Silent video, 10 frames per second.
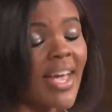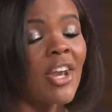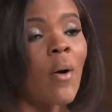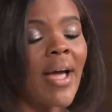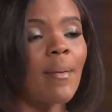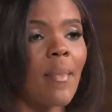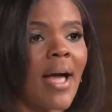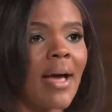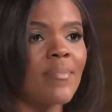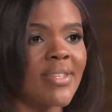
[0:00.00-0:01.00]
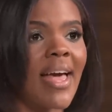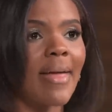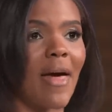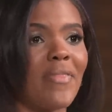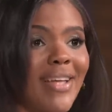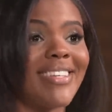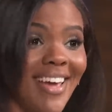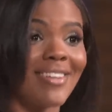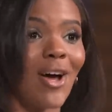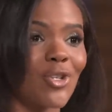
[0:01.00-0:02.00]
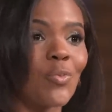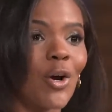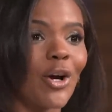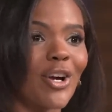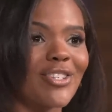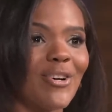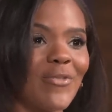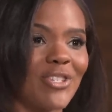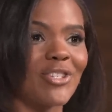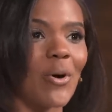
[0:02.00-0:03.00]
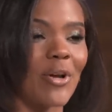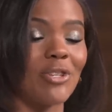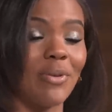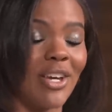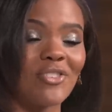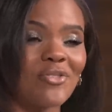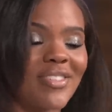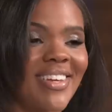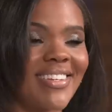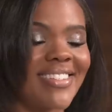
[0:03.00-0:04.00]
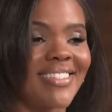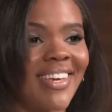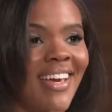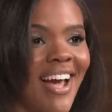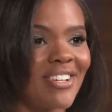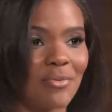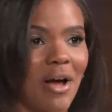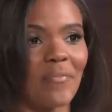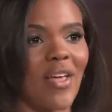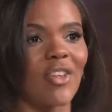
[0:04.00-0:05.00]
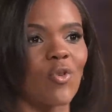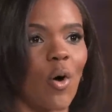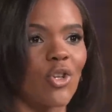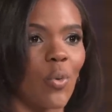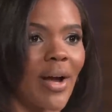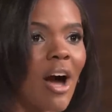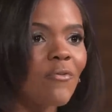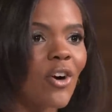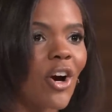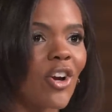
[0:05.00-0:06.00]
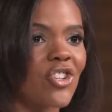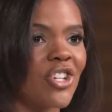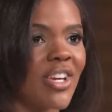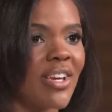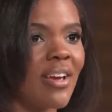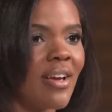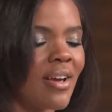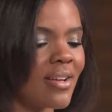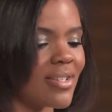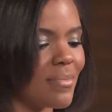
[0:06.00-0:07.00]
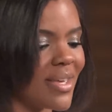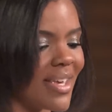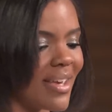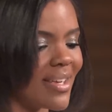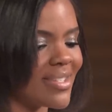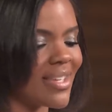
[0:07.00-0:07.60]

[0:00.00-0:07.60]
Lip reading: am saying that they tend not to work. So this is going to be interesting to see. I do not think it's going to work out for her. She, to me,